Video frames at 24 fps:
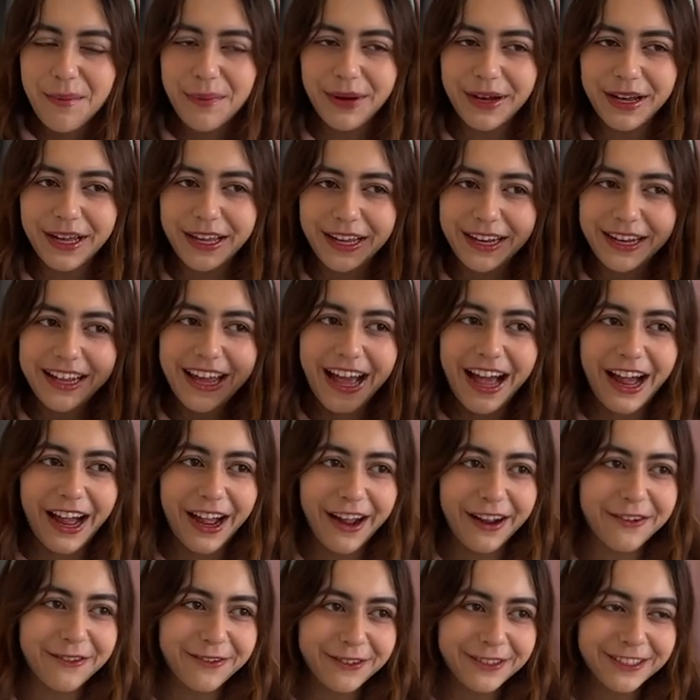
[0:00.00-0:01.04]
But
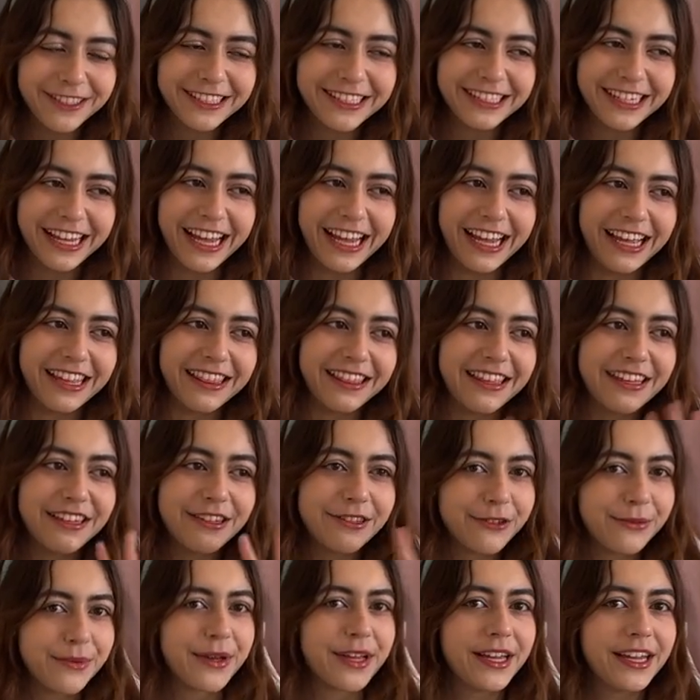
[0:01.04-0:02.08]
I will say
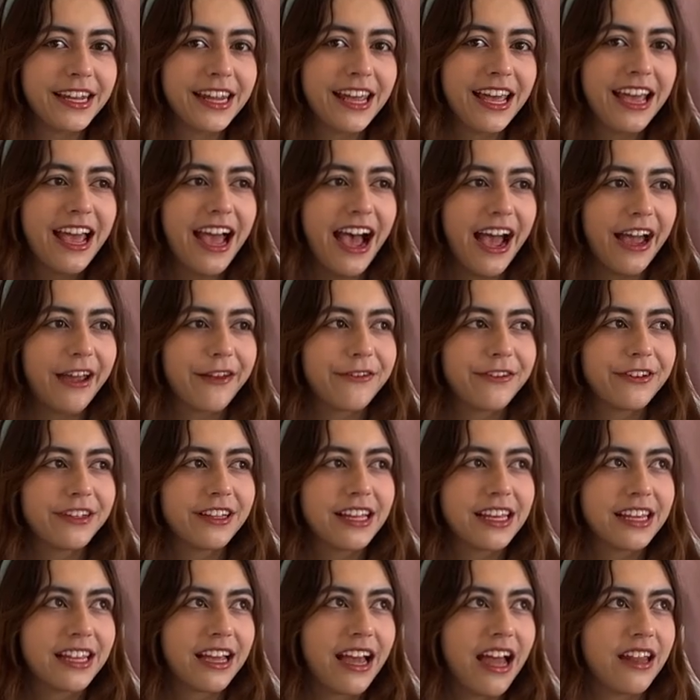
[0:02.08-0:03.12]
this one, I feel
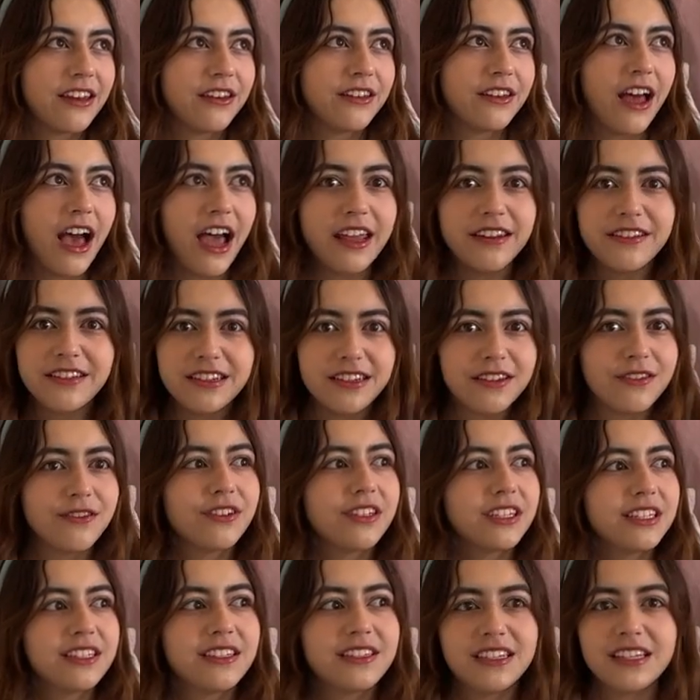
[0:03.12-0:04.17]
like I didn't
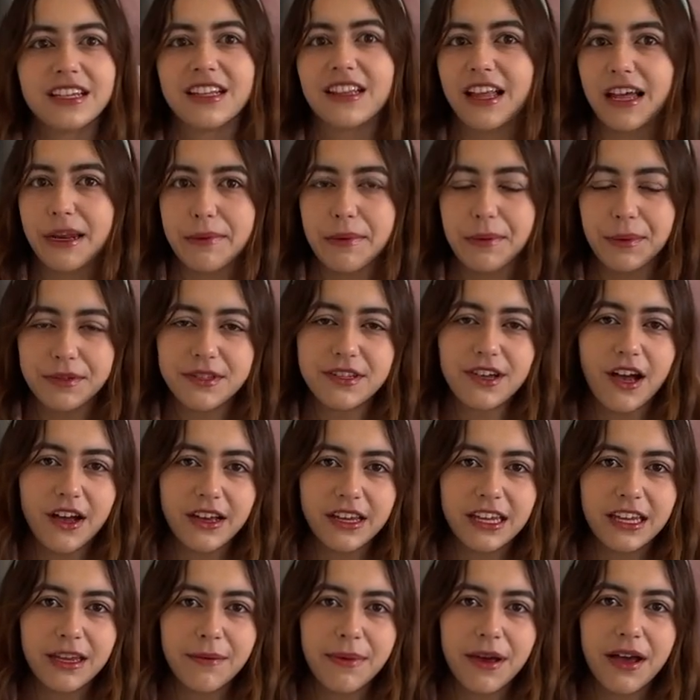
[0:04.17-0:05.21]
really see a lot of people
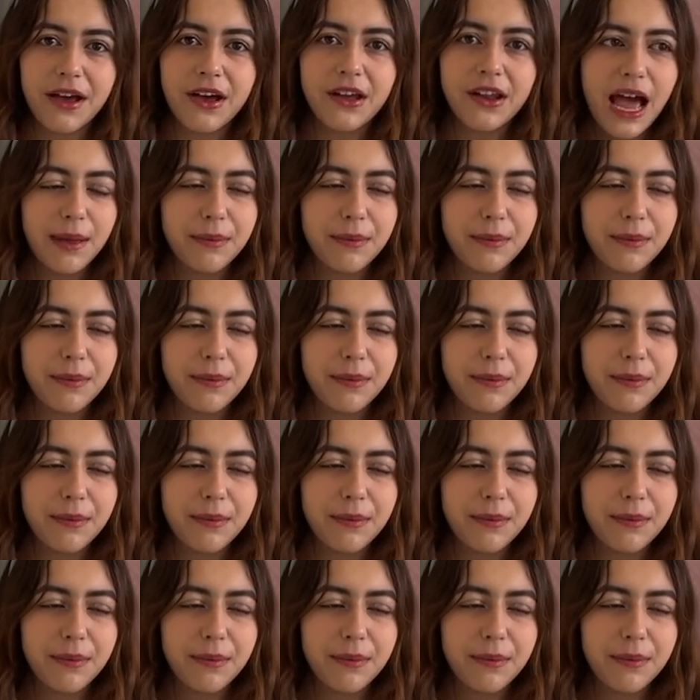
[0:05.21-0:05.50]
talking about.